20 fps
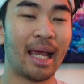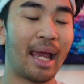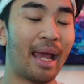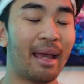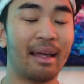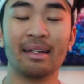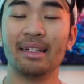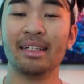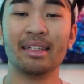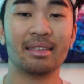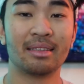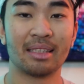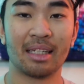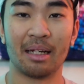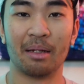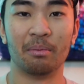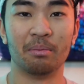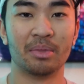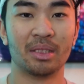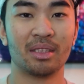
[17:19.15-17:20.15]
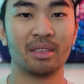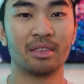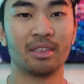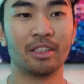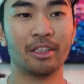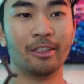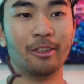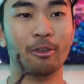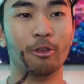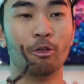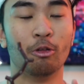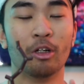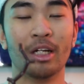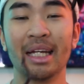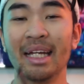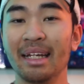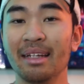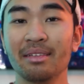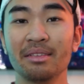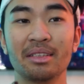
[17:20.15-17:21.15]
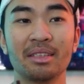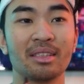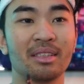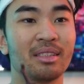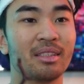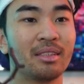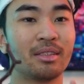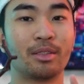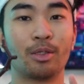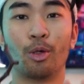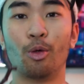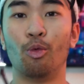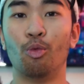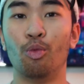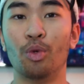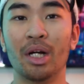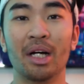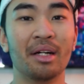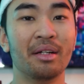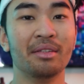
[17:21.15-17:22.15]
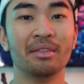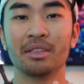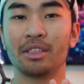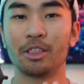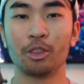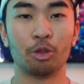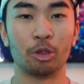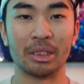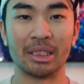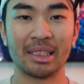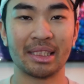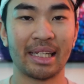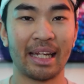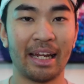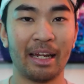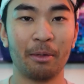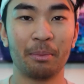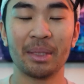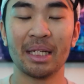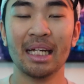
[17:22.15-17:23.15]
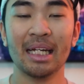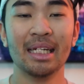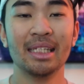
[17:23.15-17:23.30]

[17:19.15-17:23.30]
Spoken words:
any attempts to hint, to run, to escape.